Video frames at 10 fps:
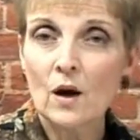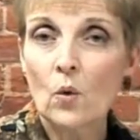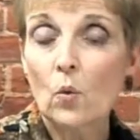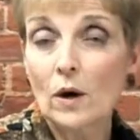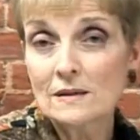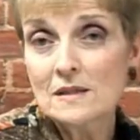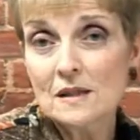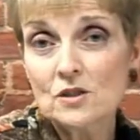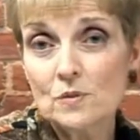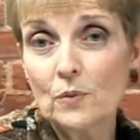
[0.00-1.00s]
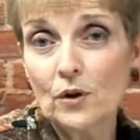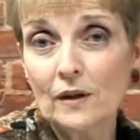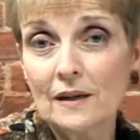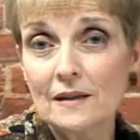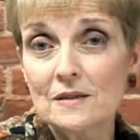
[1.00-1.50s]
One such
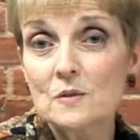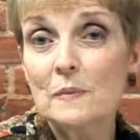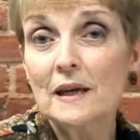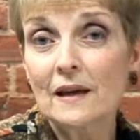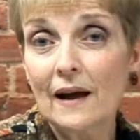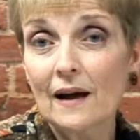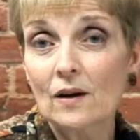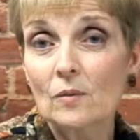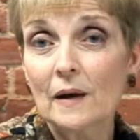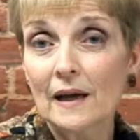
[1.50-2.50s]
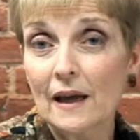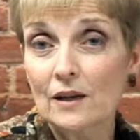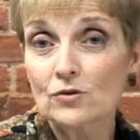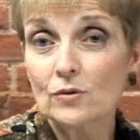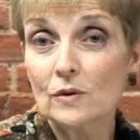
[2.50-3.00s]
book is Big Al by
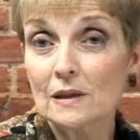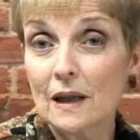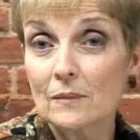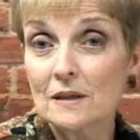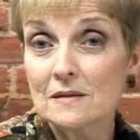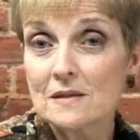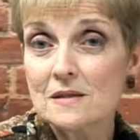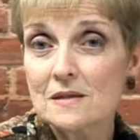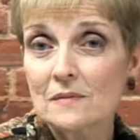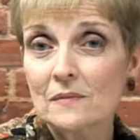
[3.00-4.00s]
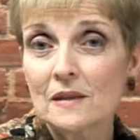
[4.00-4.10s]
Andrew Clements.